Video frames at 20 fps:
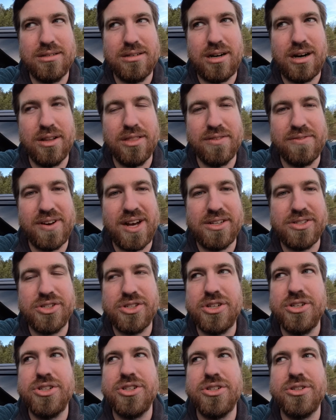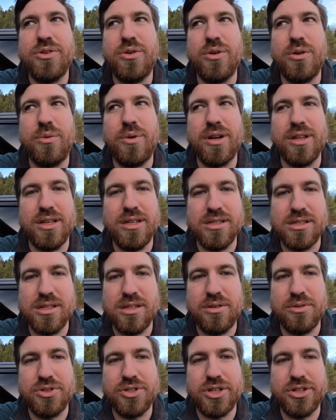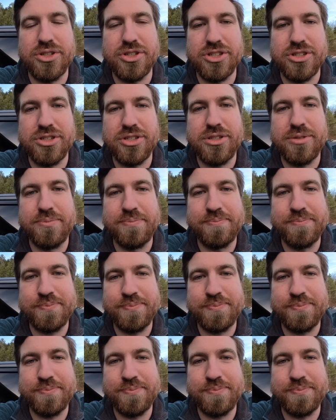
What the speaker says: on the fast charger or one of these slow chargers.